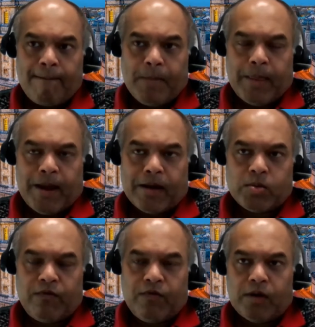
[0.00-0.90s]
With that.
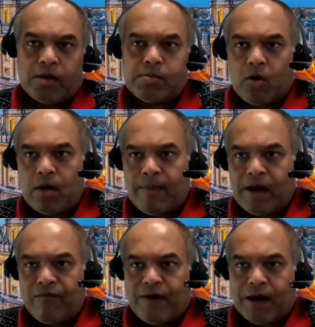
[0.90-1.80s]
So if you are a small
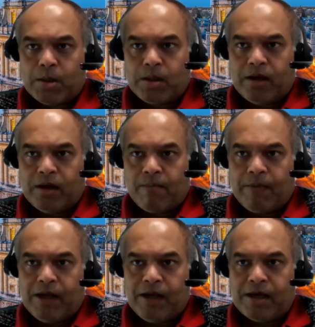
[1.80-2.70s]
manufacturing
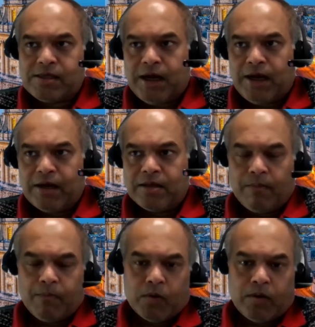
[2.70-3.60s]
company, yes, data is
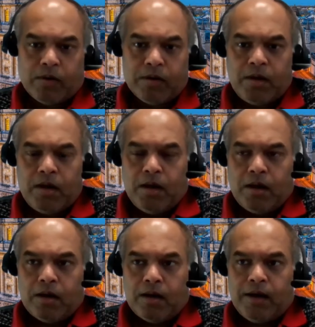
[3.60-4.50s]
important.
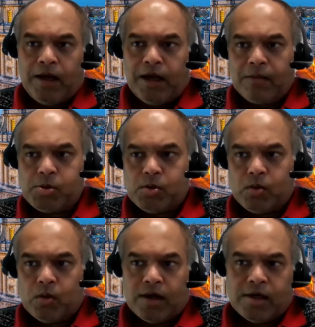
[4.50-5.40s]
It helps you
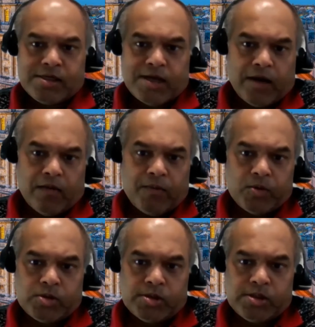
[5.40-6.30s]
to understand your
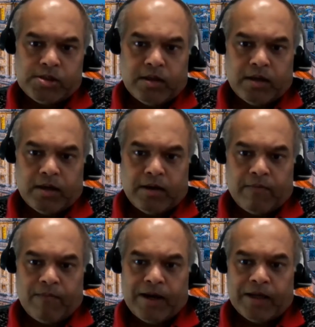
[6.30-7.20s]
process.
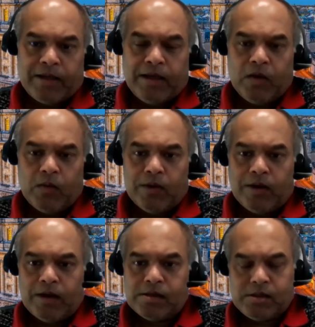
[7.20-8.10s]
And I think you will,
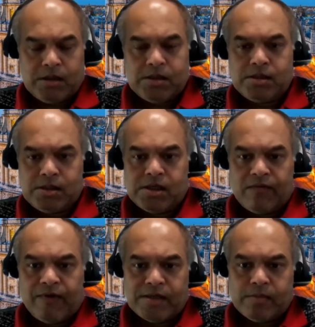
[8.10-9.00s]
it's
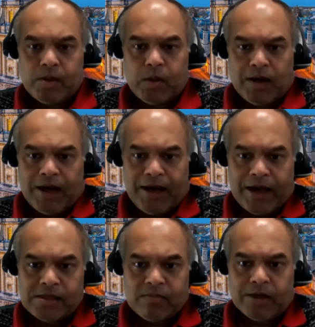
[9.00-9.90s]
advisable to collect
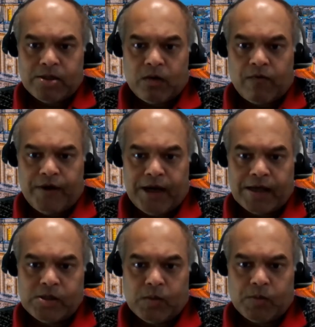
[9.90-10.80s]
as much of it
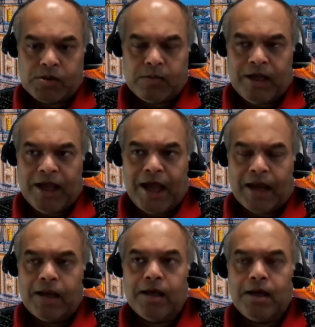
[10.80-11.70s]
as you possibly can.